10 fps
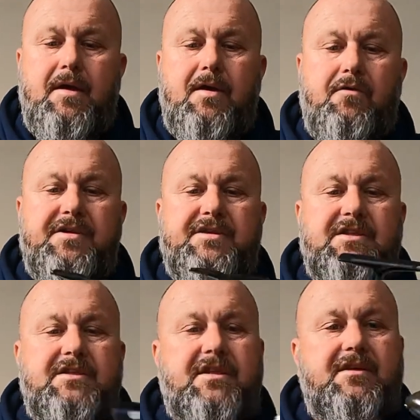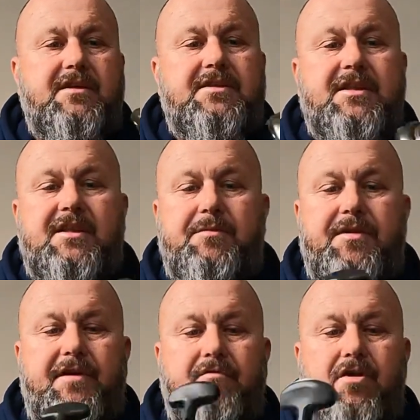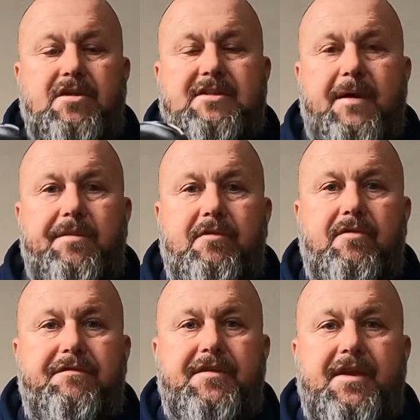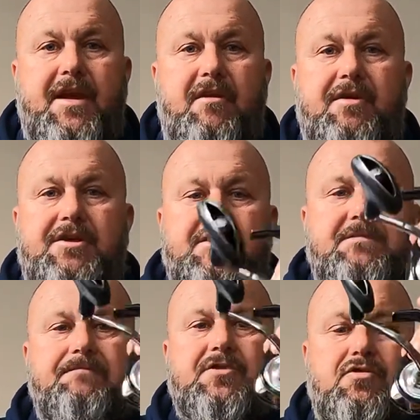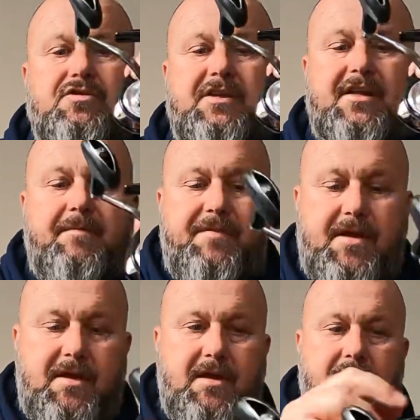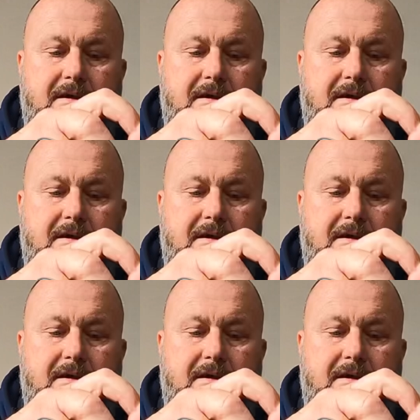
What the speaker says: and always just sit them on their rods up in the roof of the garage, so all sitting up there.